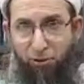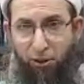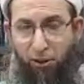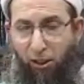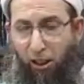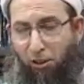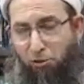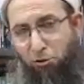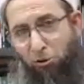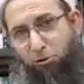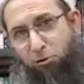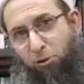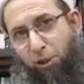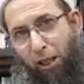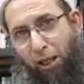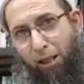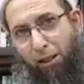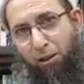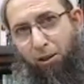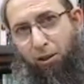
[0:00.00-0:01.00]
case is
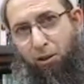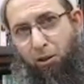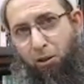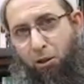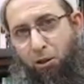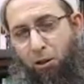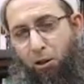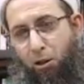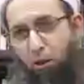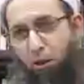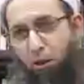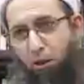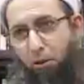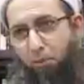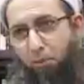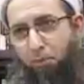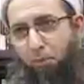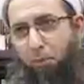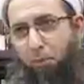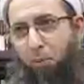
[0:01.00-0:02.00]
saying
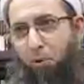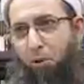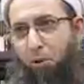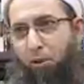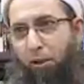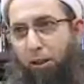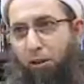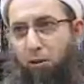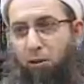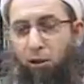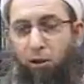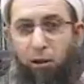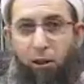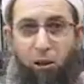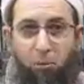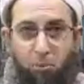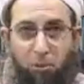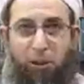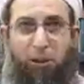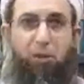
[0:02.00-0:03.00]
that
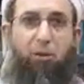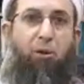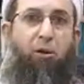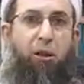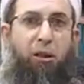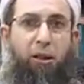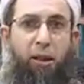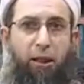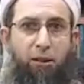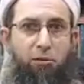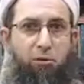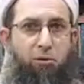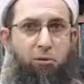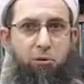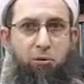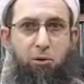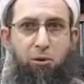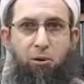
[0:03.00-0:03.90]
complete 30 days.